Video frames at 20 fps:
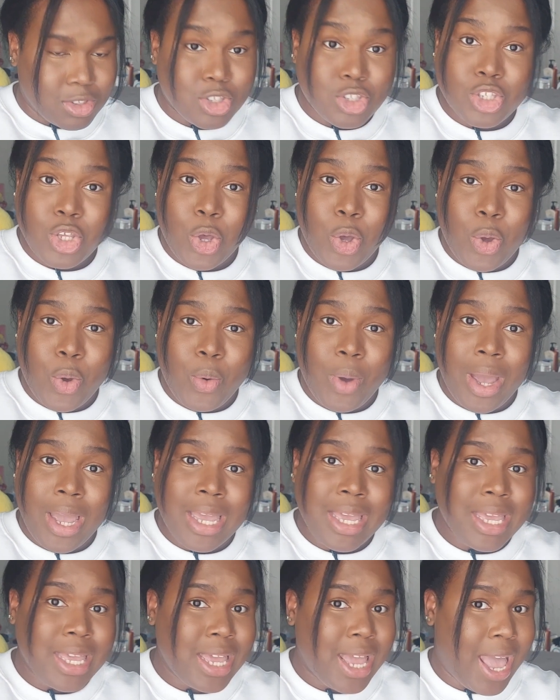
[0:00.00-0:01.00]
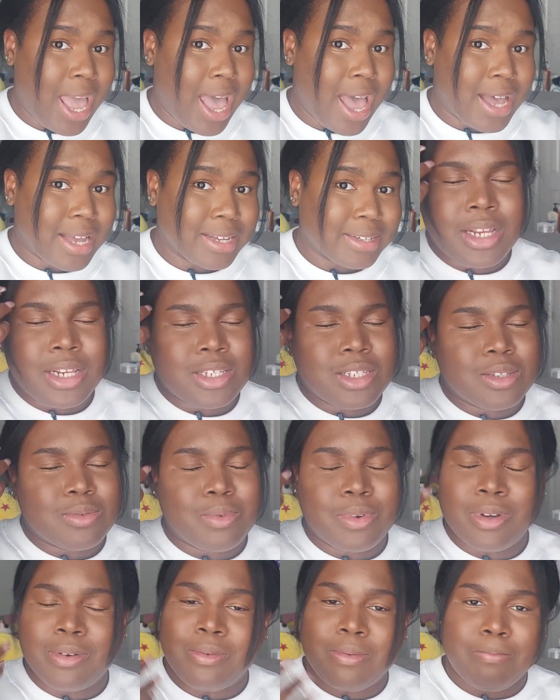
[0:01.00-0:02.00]
So yeah,
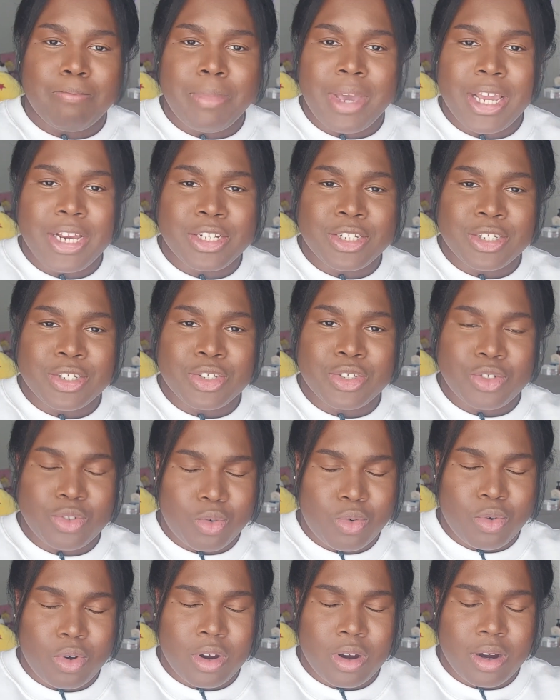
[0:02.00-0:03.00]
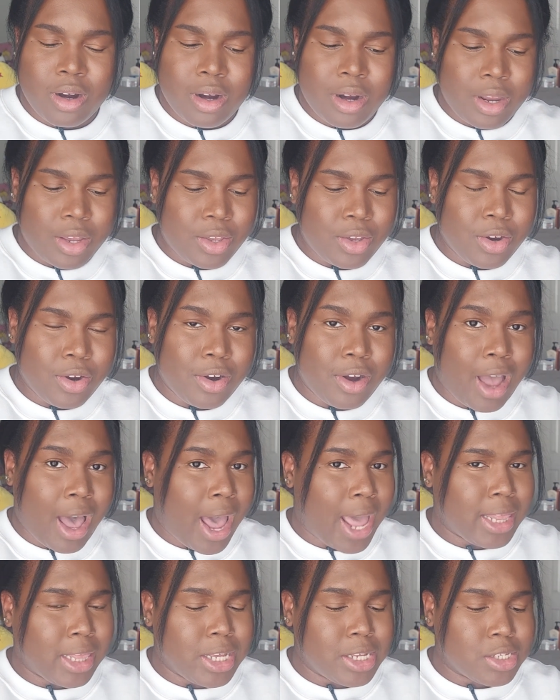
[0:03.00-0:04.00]
so make sure your
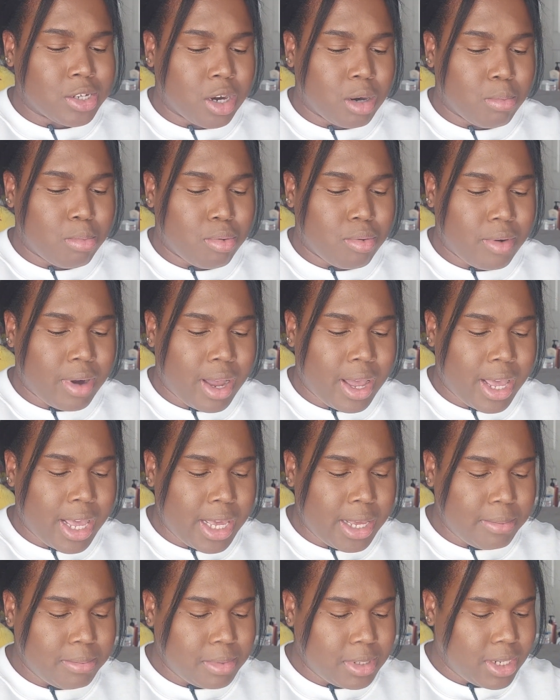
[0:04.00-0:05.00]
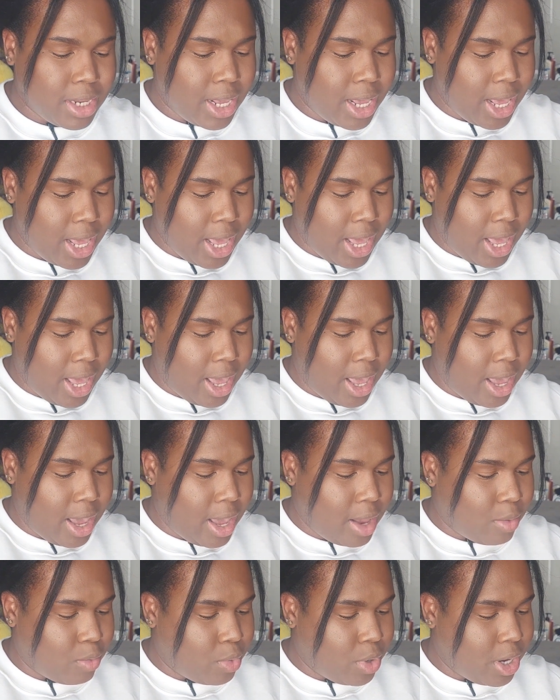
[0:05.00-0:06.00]
eyelids are primed,
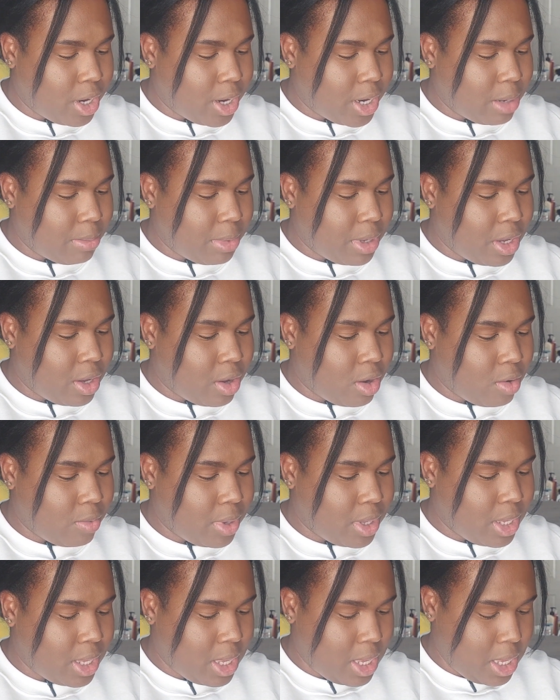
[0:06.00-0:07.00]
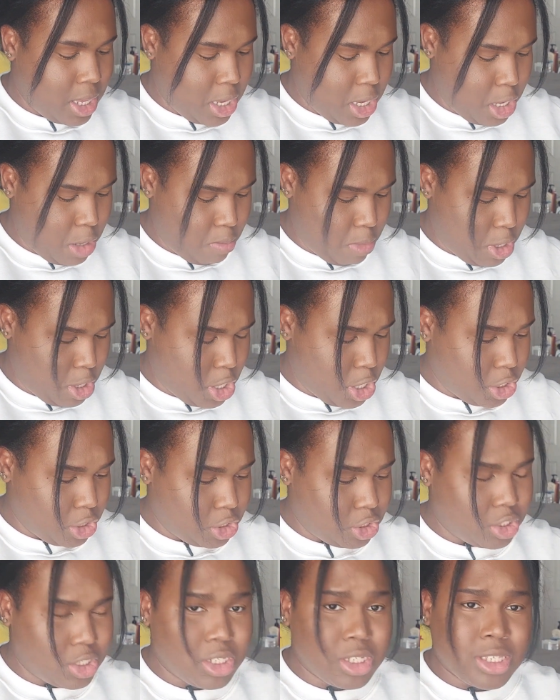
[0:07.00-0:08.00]
and we're going to be going in, because
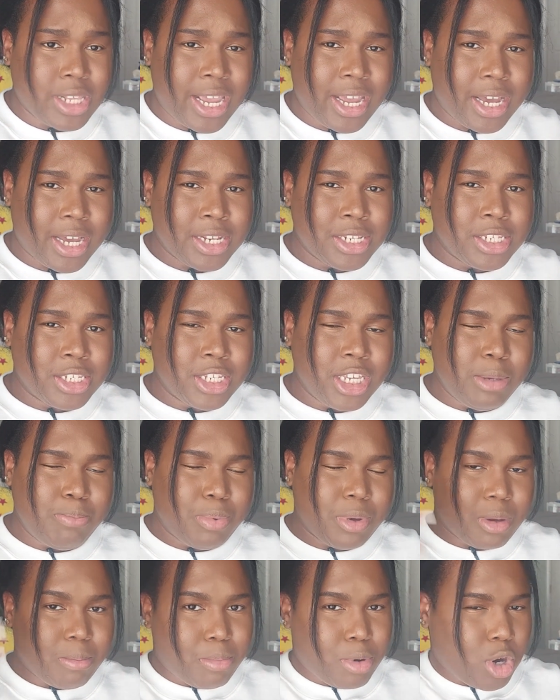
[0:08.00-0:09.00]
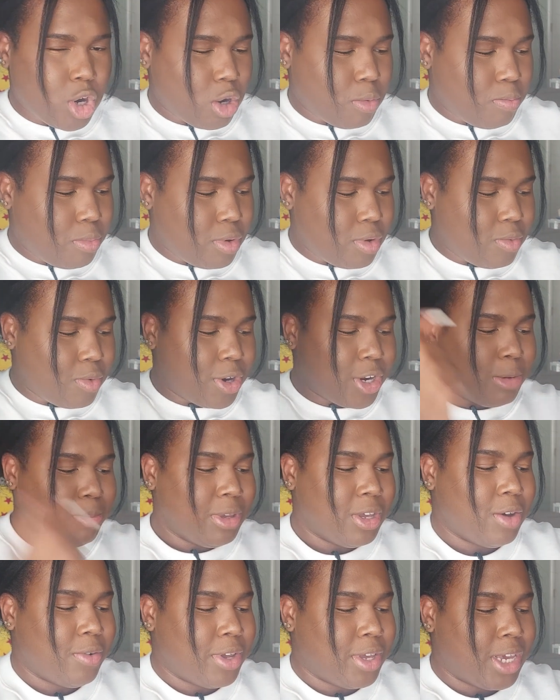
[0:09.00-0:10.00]
she's like a deep purple, we're going
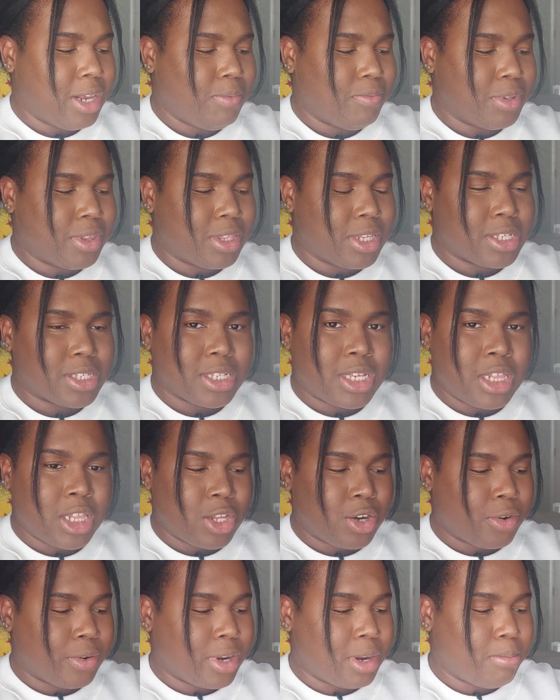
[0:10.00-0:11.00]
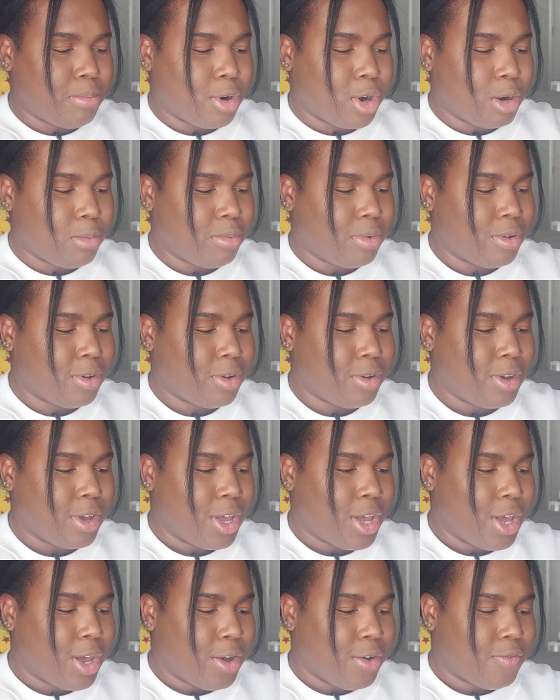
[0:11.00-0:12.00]
to be going in with this glittery purple
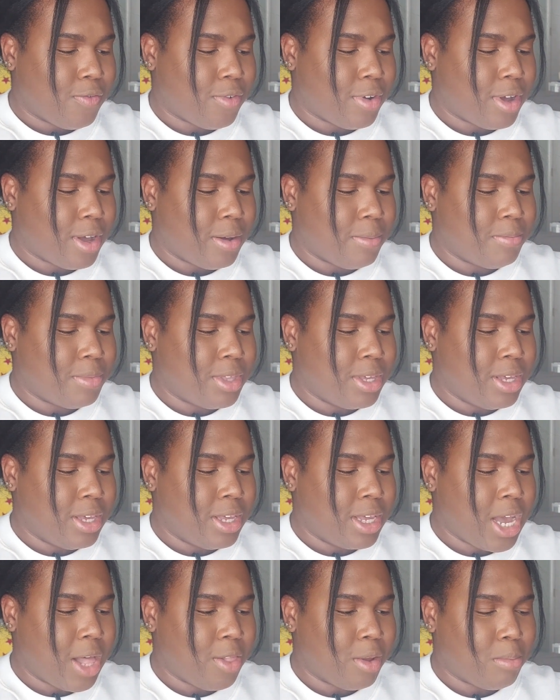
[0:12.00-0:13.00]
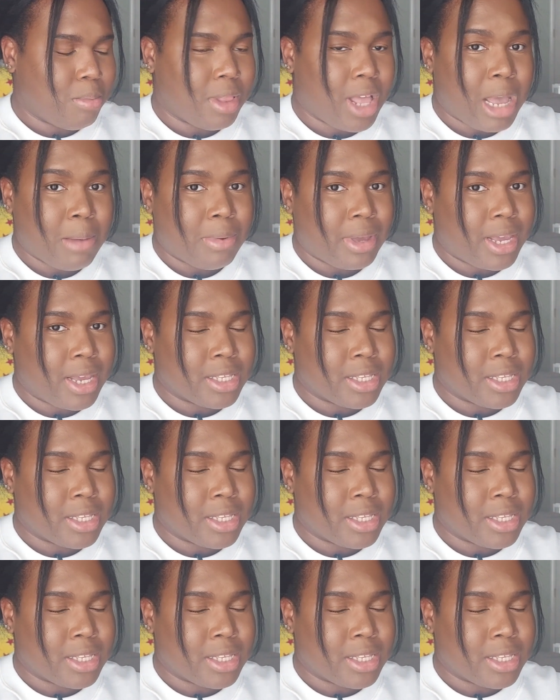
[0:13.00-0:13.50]
from the Colourpop.